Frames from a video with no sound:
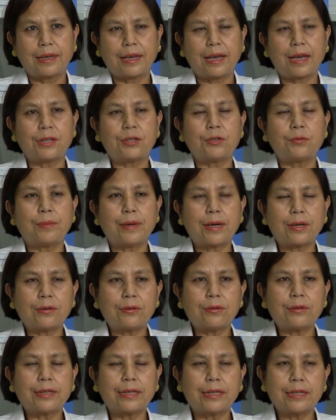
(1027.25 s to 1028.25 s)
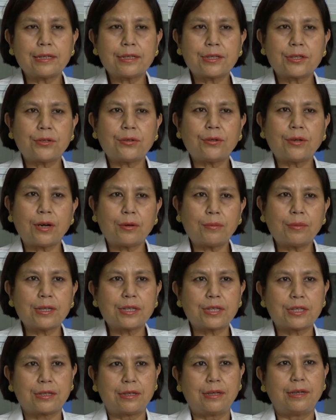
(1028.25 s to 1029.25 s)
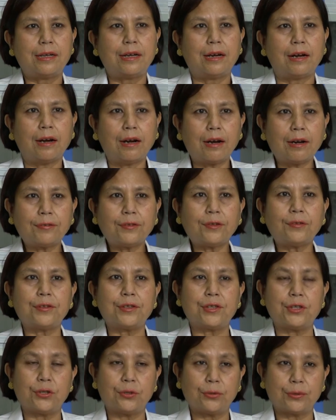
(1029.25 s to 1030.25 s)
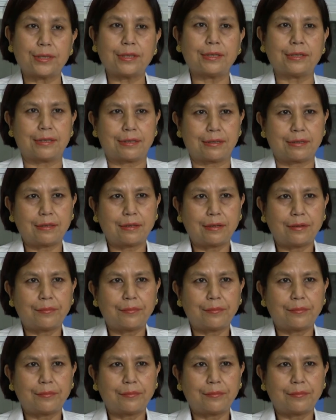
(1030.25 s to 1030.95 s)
And tobacco kills, you know how much? Half of its users.